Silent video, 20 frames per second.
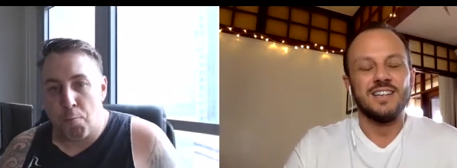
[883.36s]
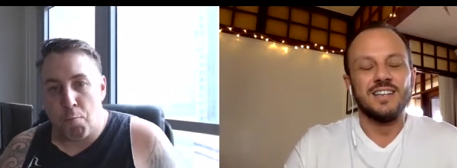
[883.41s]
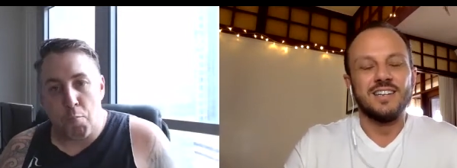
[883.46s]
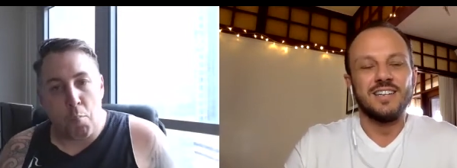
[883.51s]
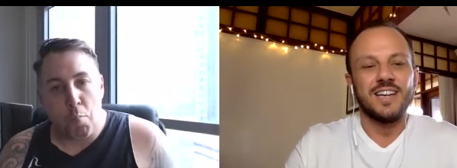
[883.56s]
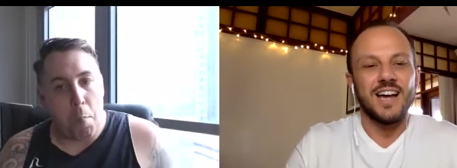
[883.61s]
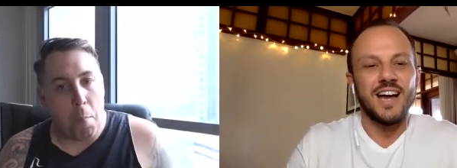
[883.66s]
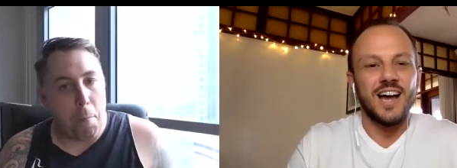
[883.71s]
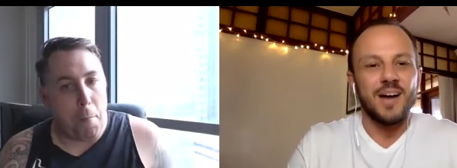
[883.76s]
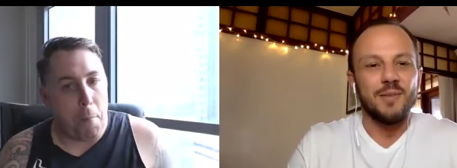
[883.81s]

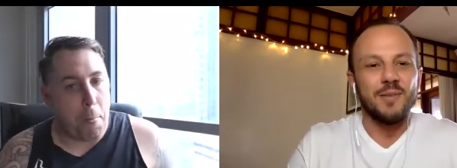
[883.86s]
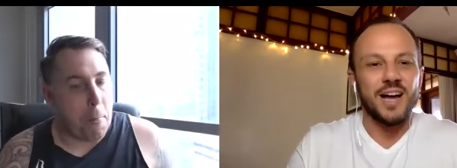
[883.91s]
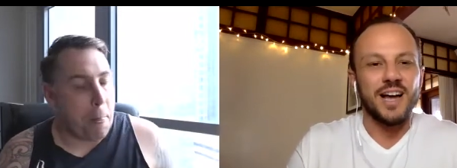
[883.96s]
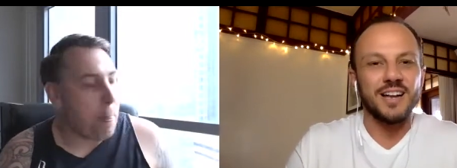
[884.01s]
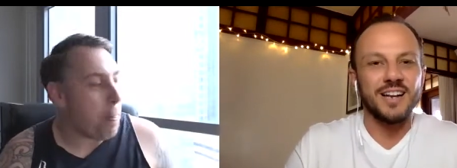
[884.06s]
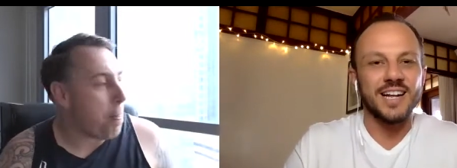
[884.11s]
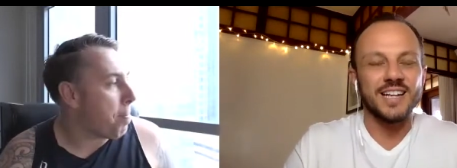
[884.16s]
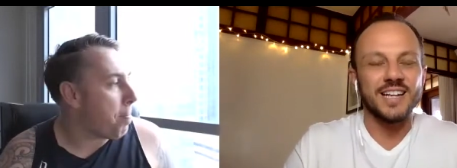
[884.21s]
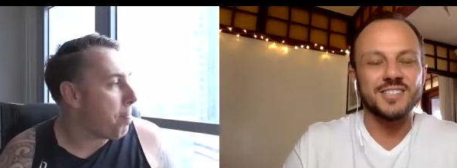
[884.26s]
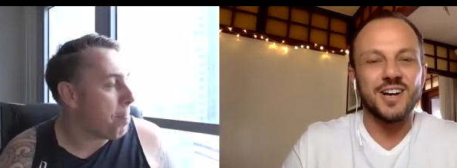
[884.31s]
Speaker 1: Yeah,
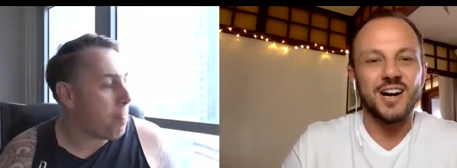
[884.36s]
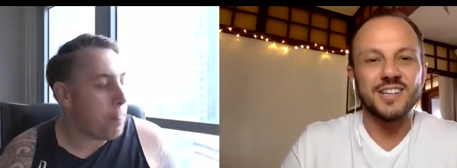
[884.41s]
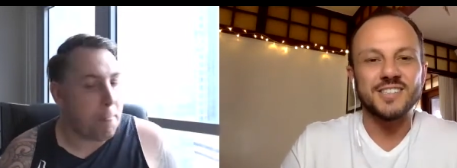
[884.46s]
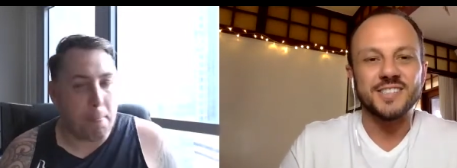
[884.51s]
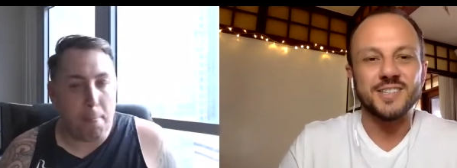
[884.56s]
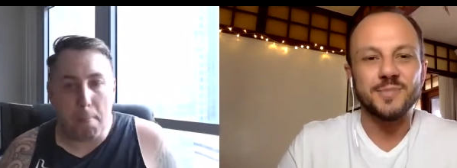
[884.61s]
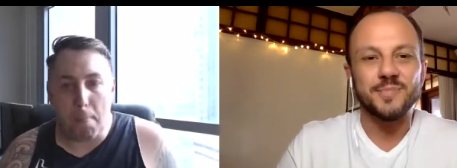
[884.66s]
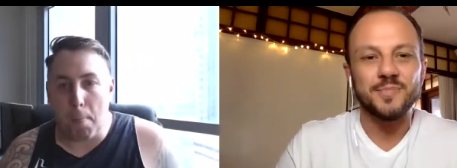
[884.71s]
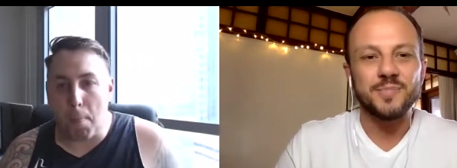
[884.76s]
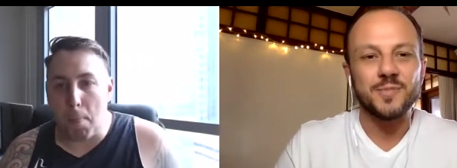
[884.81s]
man, that's
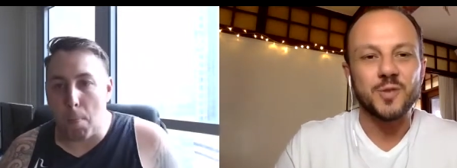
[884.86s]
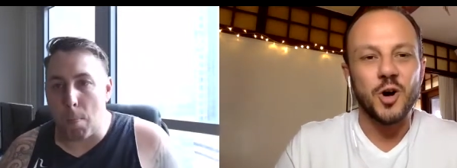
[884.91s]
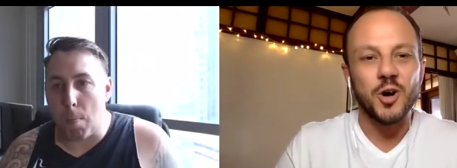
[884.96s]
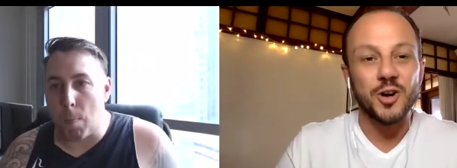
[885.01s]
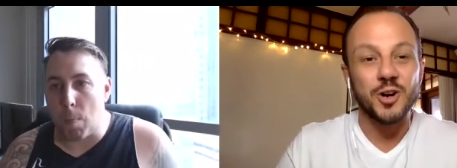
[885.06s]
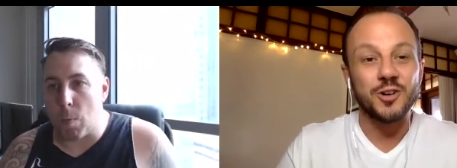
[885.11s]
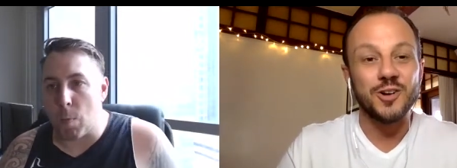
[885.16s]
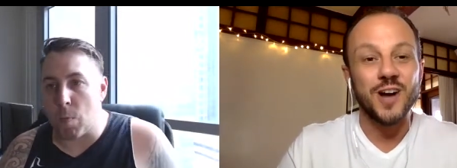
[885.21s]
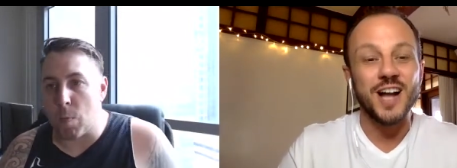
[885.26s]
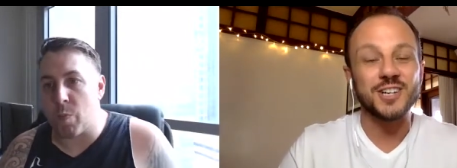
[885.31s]
awesome. Well,
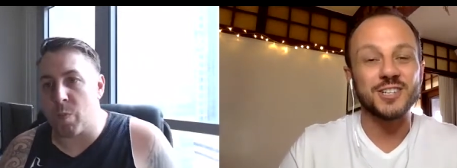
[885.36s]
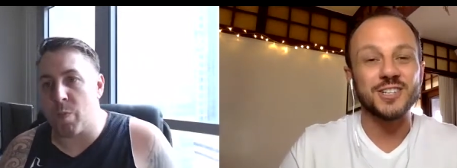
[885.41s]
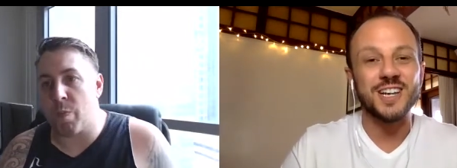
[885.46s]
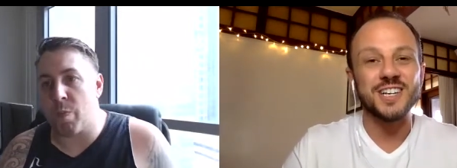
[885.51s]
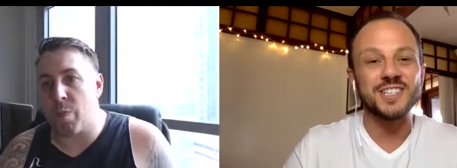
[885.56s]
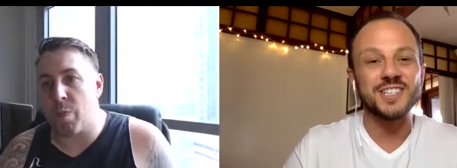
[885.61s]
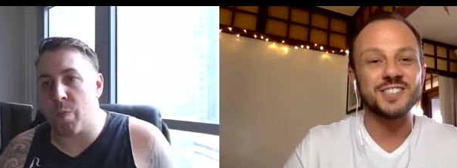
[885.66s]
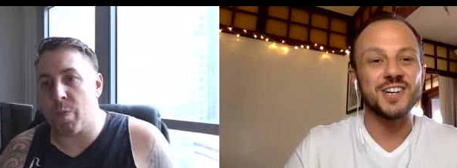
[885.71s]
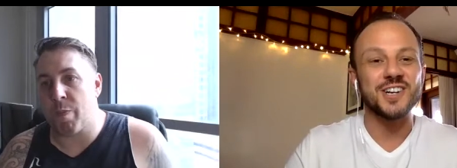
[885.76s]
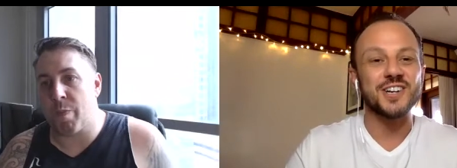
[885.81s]

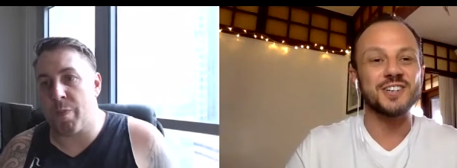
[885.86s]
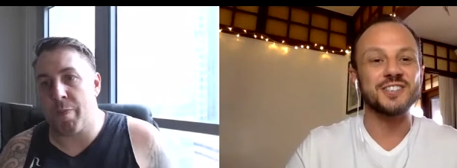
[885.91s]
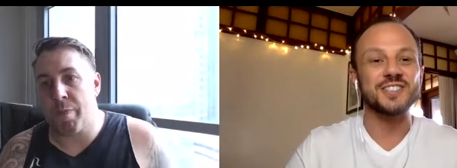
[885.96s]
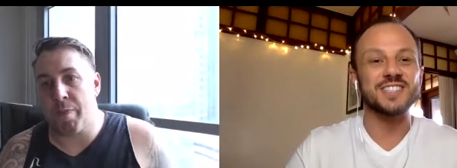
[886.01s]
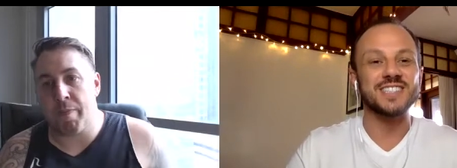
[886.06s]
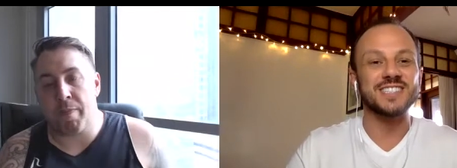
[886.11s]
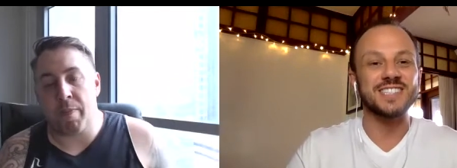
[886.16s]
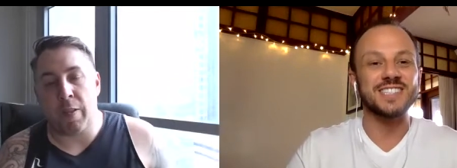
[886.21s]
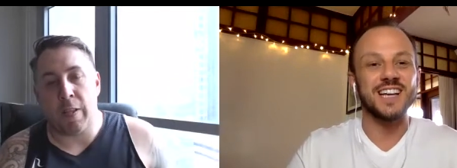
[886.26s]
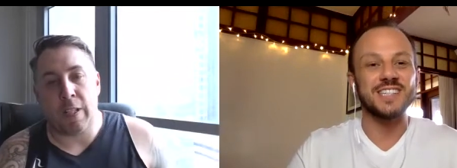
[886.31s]
congratulations on your
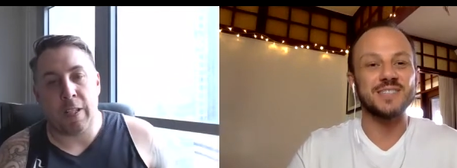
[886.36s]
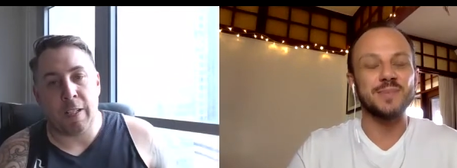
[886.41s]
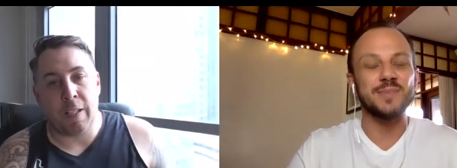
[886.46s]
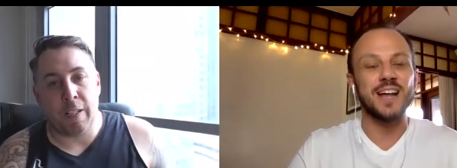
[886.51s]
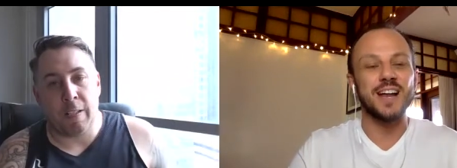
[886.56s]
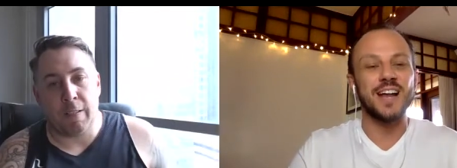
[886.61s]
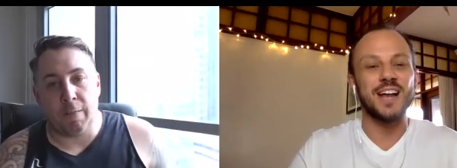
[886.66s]
success, man.